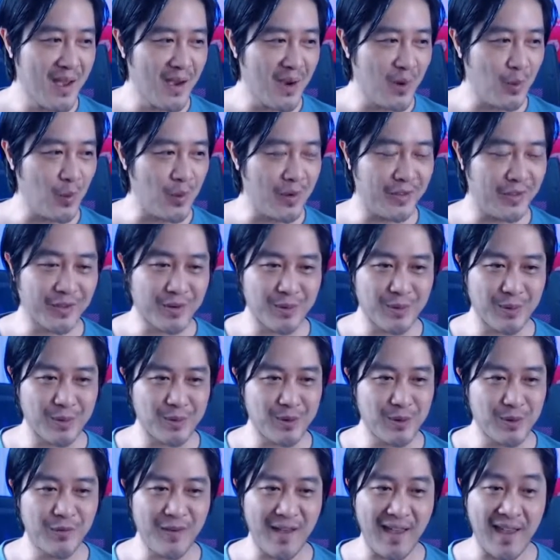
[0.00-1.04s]
with
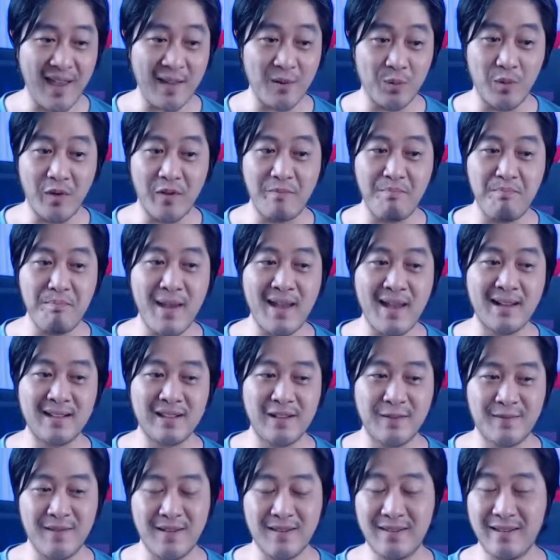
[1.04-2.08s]
Groove and with many
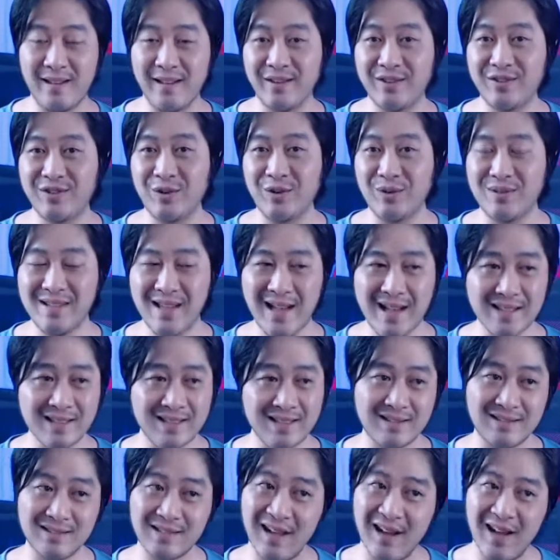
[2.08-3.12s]
different things. So
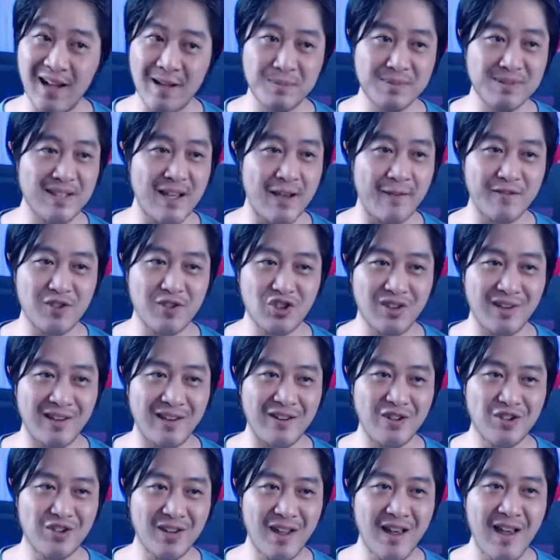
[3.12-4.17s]
yes, times have
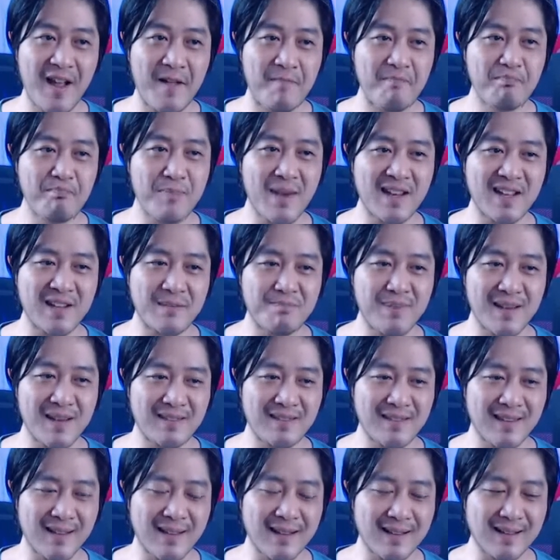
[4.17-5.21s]
changed. Many
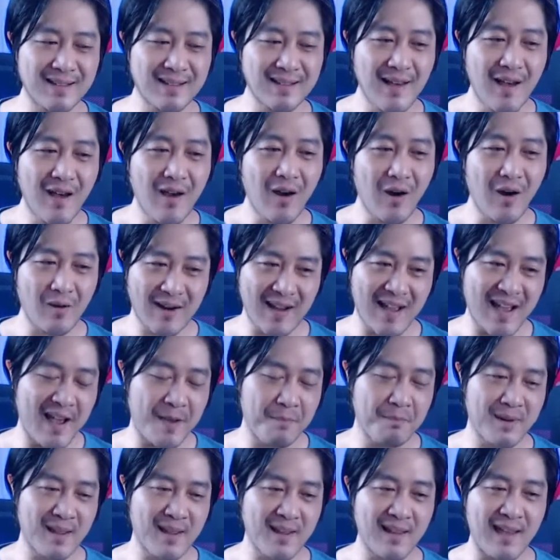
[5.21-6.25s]
big things are
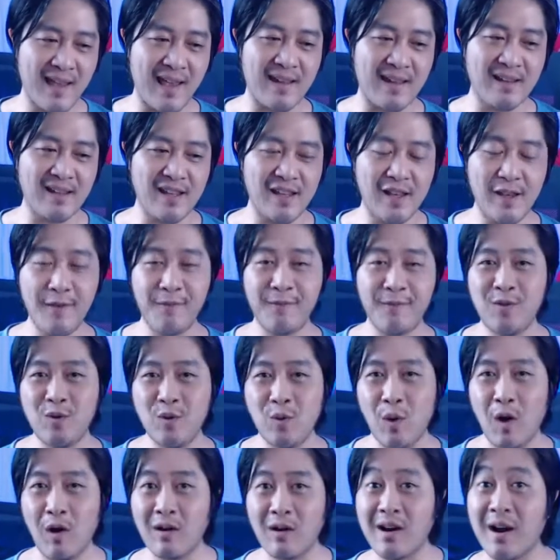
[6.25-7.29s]
happening. And if
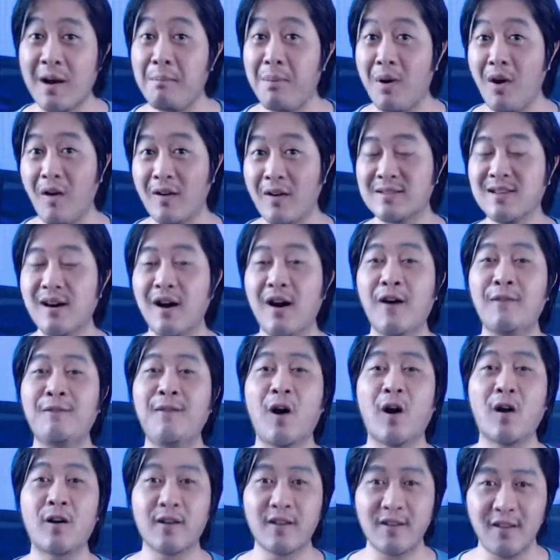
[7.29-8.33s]
you are a part of
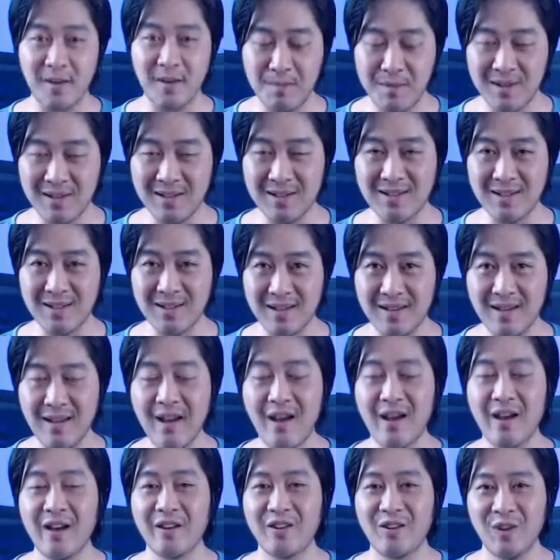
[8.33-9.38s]
our community,
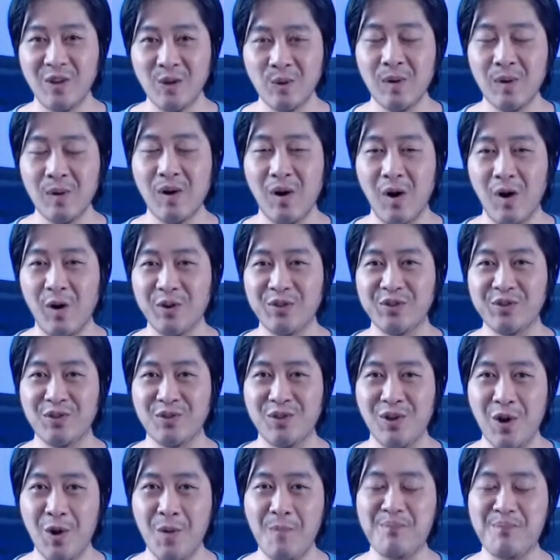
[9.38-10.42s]
you will also
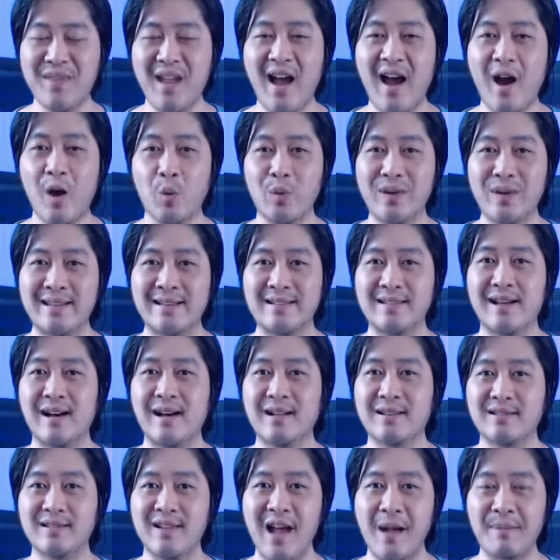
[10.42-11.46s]
know how we can
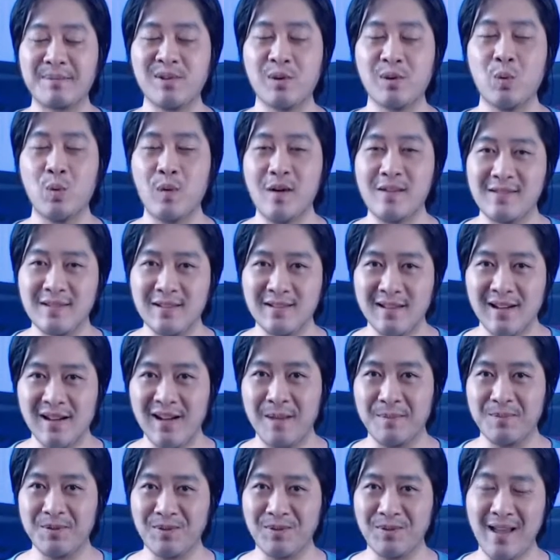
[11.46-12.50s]
adapt with the
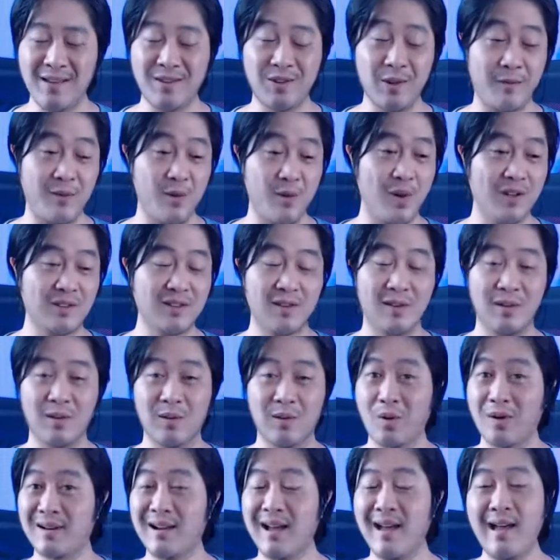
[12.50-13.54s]
times. Okay, so if you want to
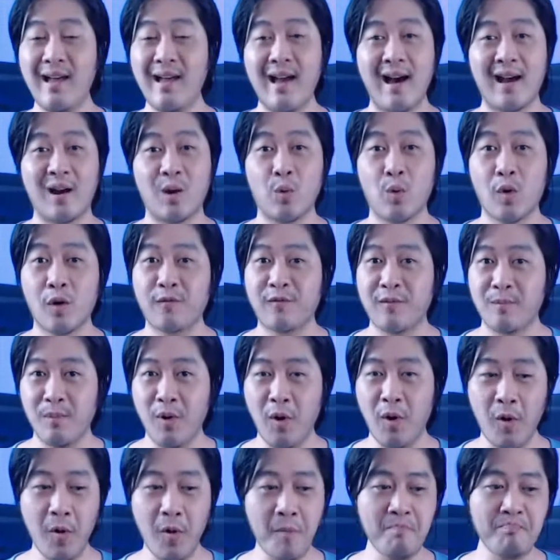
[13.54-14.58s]
learn how to work from
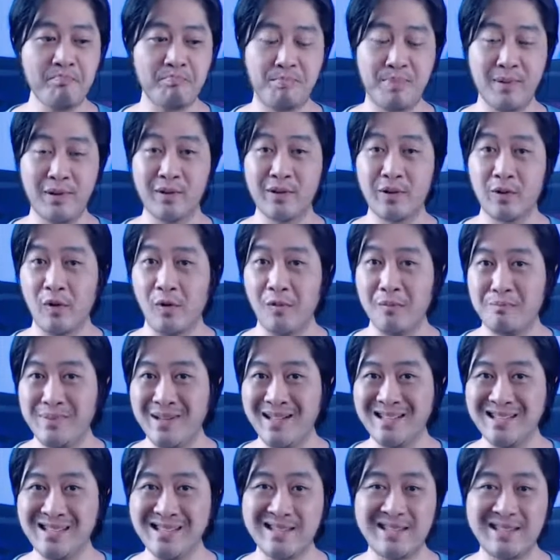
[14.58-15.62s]
home, build your own
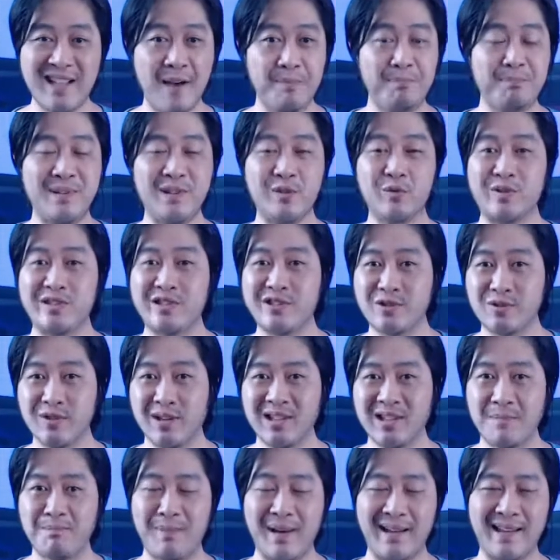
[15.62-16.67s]
business, not be
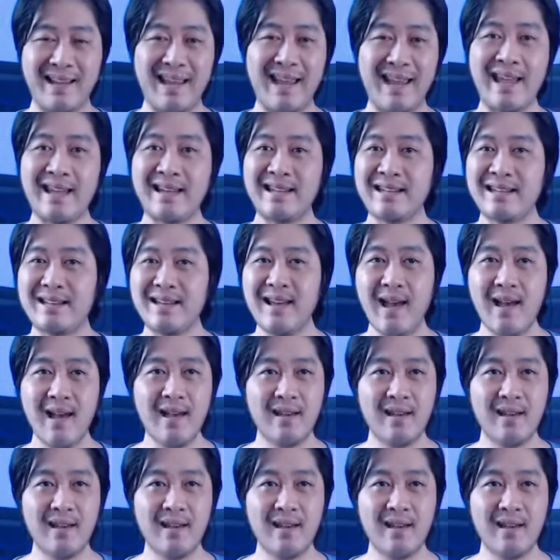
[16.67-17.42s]
restricted by any,